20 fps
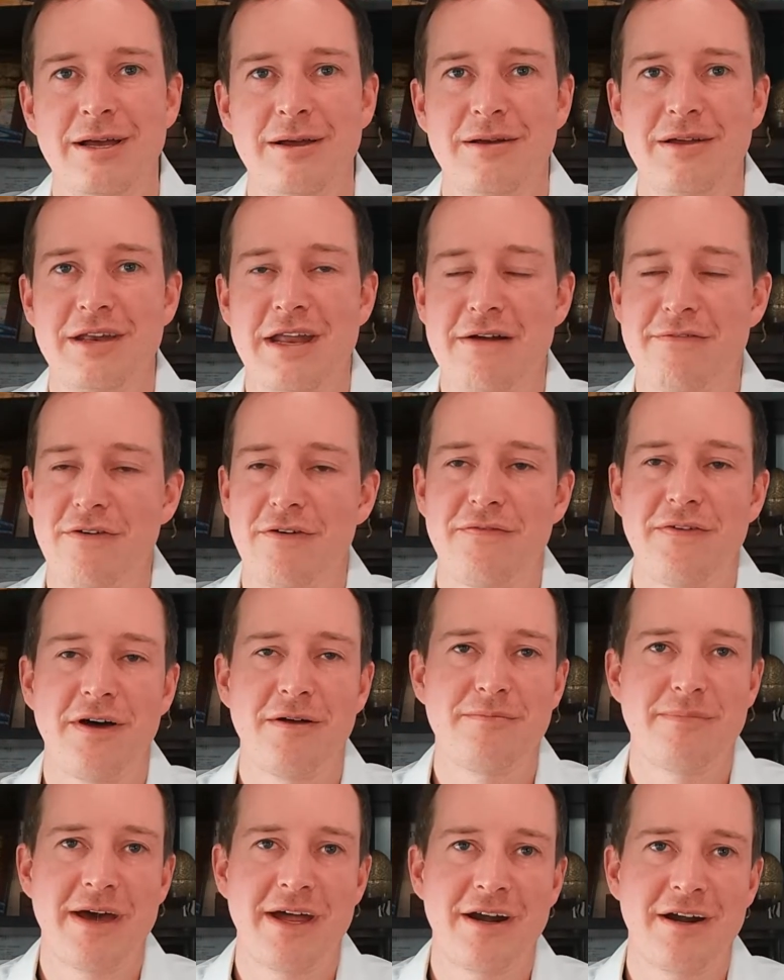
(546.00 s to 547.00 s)
never
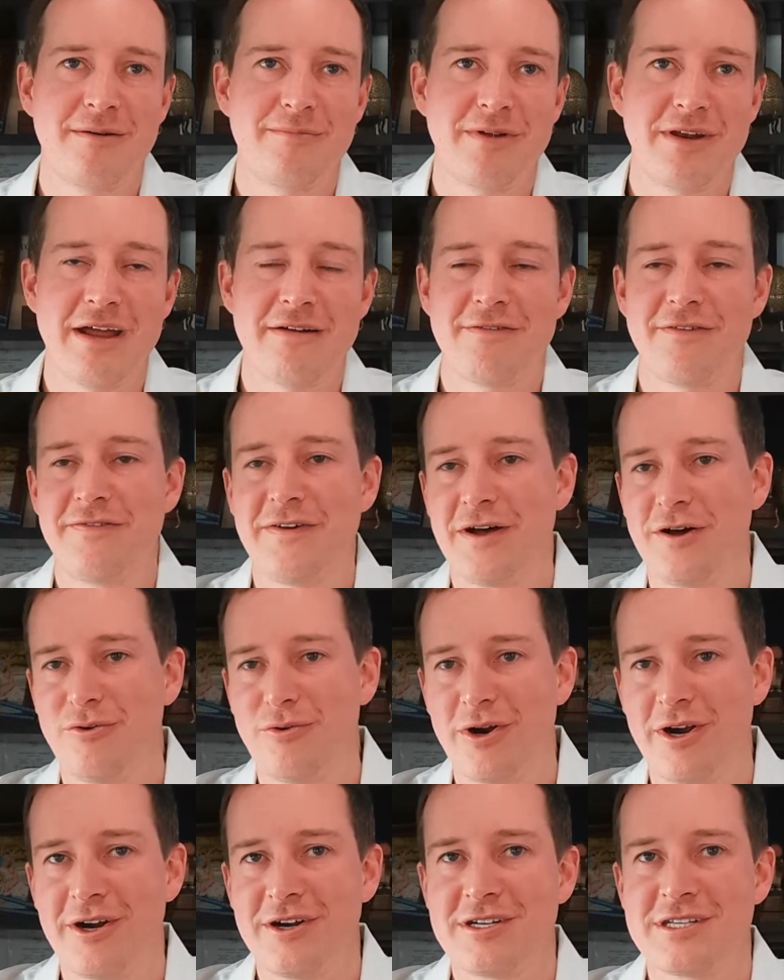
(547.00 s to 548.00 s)
felt better, but never felt
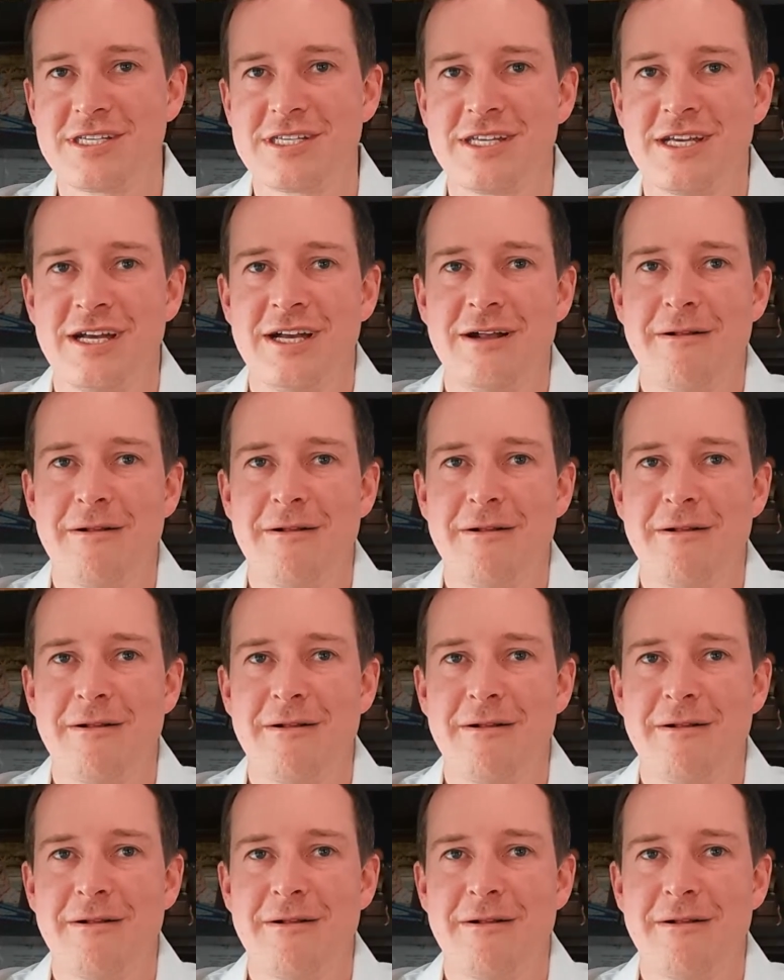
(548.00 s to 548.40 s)
worse.